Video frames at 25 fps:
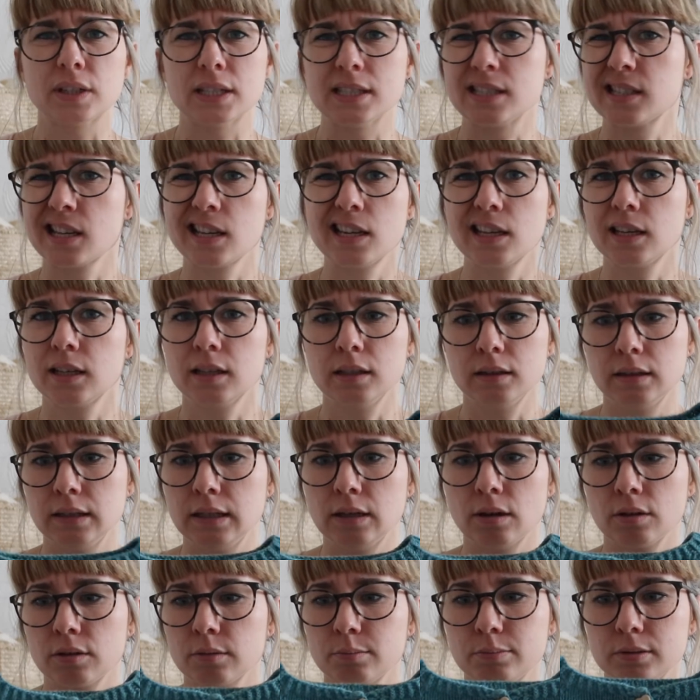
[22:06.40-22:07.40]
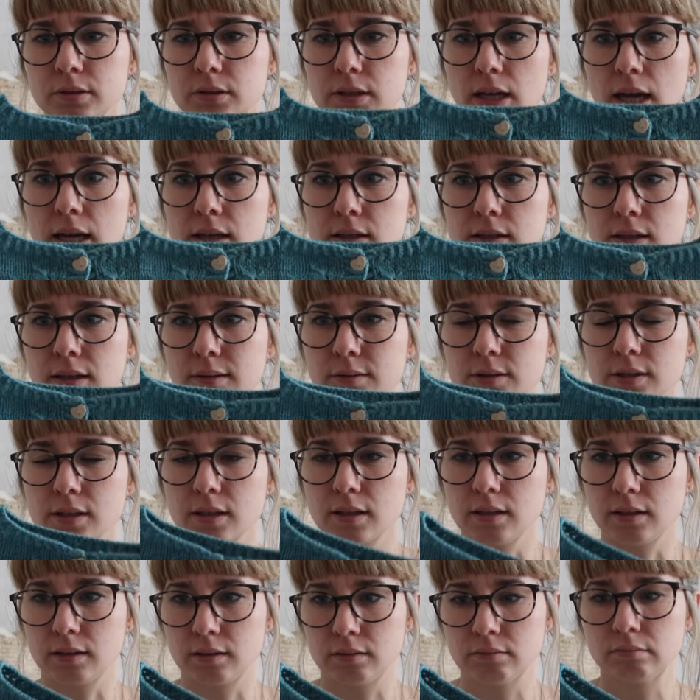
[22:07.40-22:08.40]
I said it in the other podcast. That was
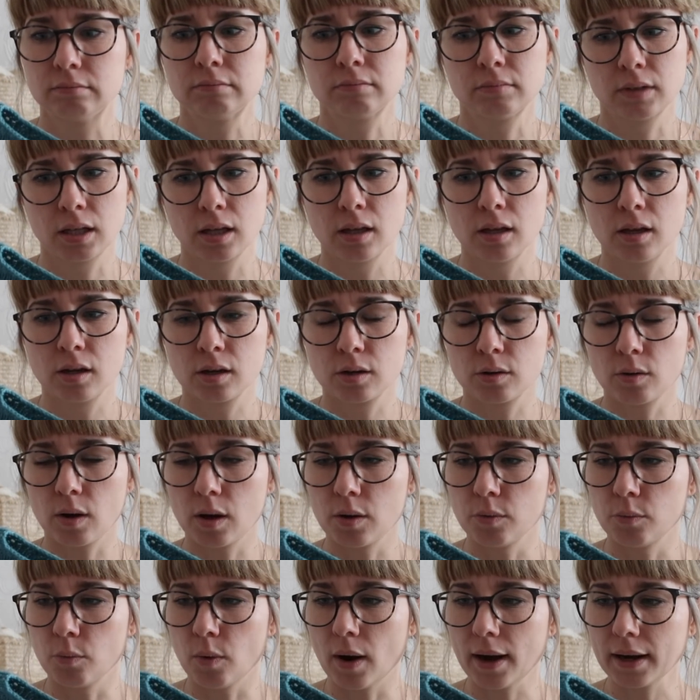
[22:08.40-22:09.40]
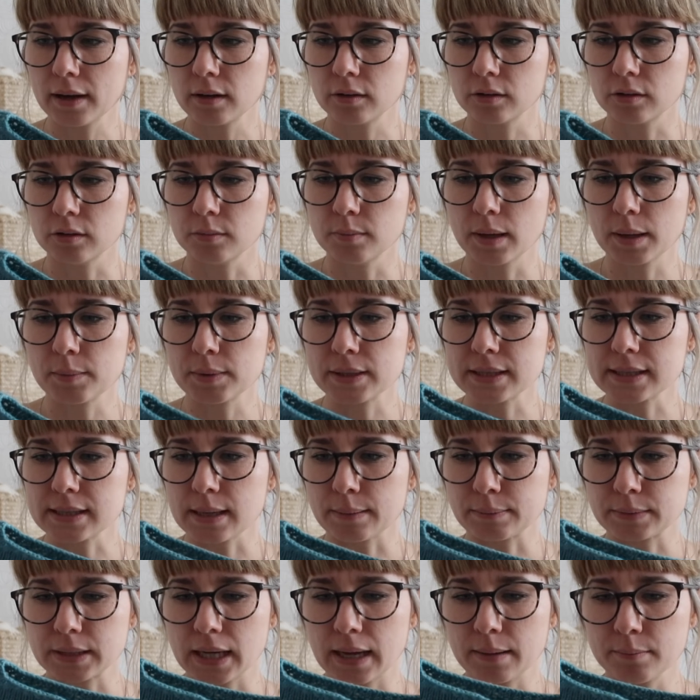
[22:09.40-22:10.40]
like quite a while ago, maybe in
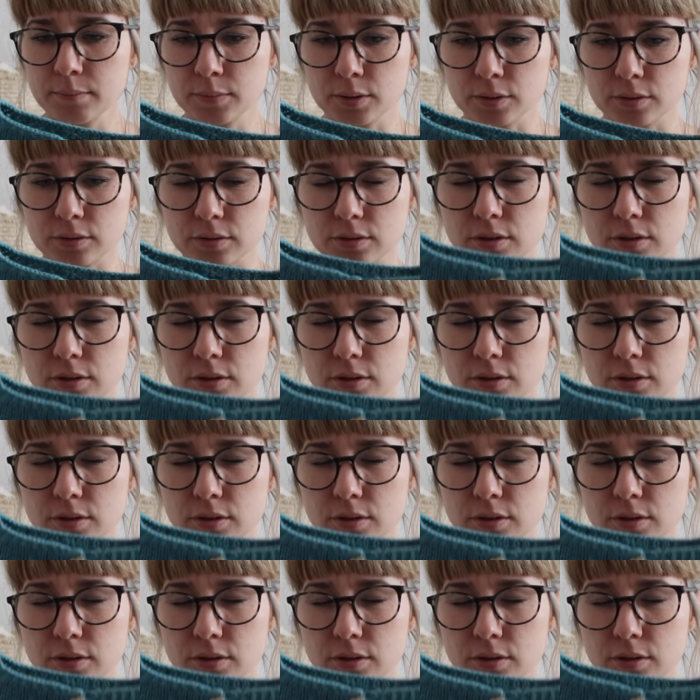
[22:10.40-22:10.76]
September or